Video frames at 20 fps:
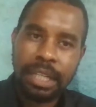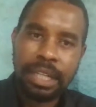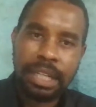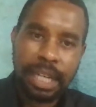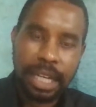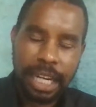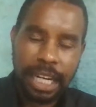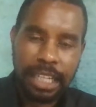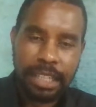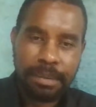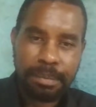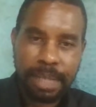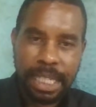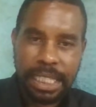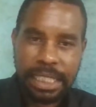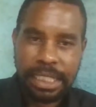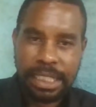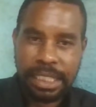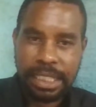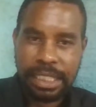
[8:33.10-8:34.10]
grant
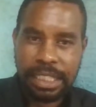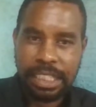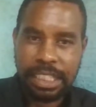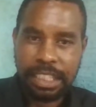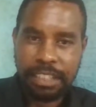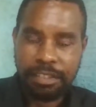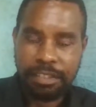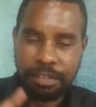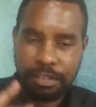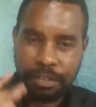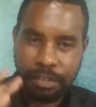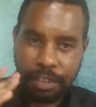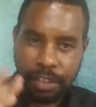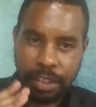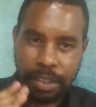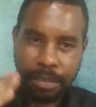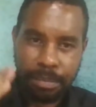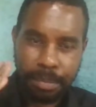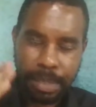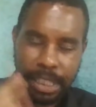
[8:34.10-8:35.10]
money for
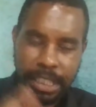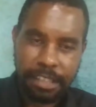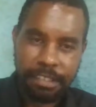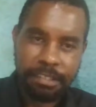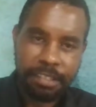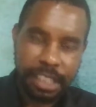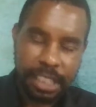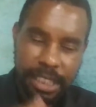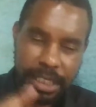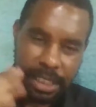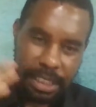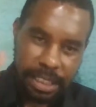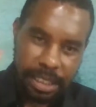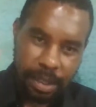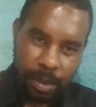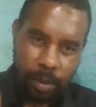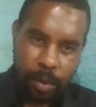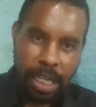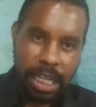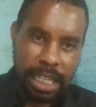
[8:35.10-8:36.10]
specific
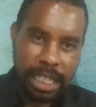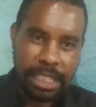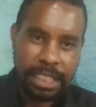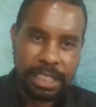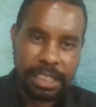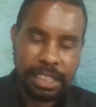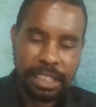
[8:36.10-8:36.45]
work,